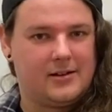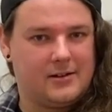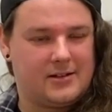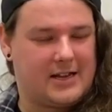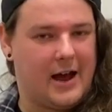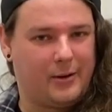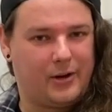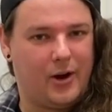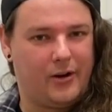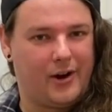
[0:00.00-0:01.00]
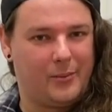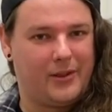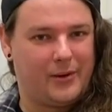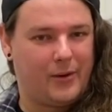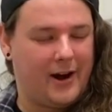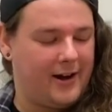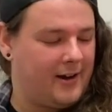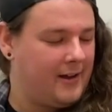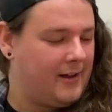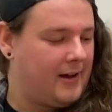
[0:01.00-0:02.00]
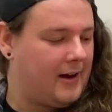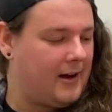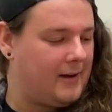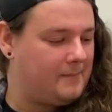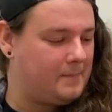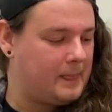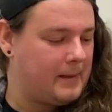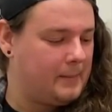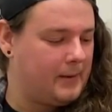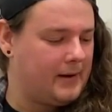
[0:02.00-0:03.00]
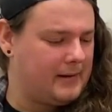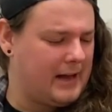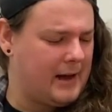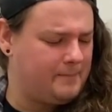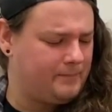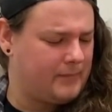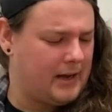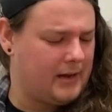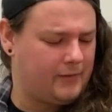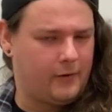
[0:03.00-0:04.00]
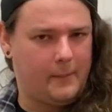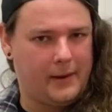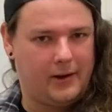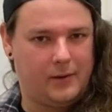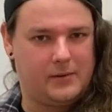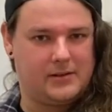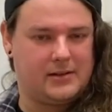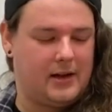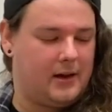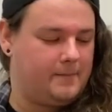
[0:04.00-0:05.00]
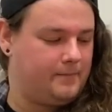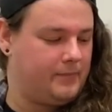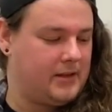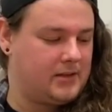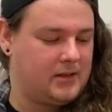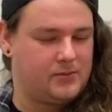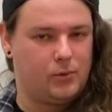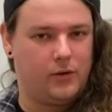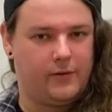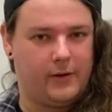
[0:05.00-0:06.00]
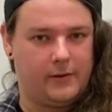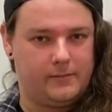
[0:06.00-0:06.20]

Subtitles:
sound going on with it, right? But yeah, the front pickup is more for.